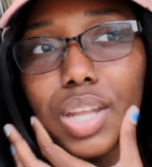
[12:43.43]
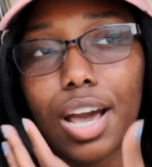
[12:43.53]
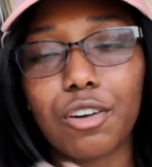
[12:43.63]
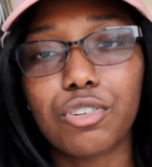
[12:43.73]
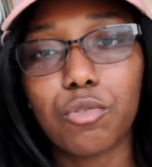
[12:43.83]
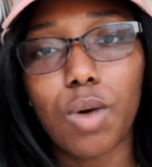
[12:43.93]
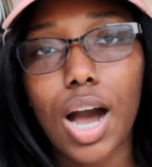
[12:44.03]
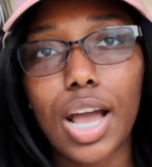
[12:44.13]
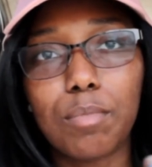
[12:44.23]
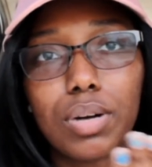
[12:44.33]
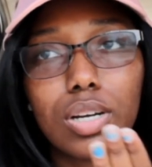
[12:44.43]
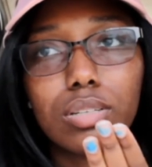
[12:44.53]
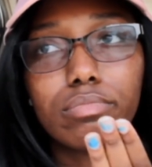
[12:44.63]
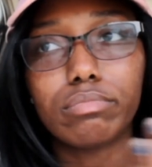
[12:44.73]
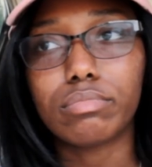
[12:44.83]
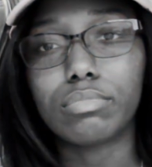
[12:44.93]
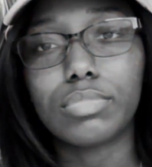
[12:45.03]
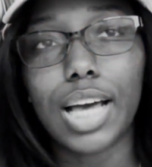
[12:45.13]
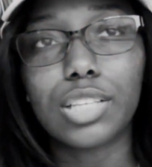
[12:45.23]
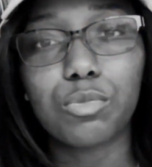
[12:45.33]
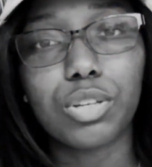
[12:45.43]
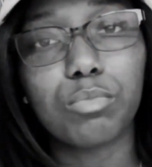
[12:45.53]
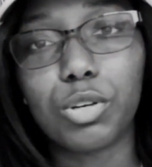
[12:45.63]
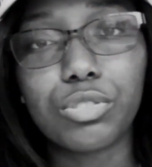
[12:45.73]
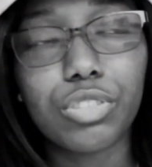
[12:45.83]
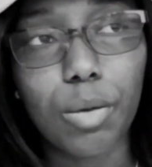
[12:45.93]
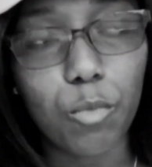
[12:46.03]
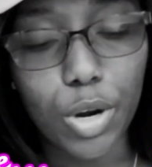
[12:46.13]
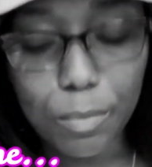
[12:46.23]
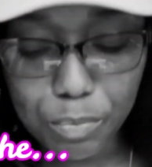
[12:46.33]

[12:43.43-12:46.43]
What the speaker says: I don't know why, but that's where most of them were.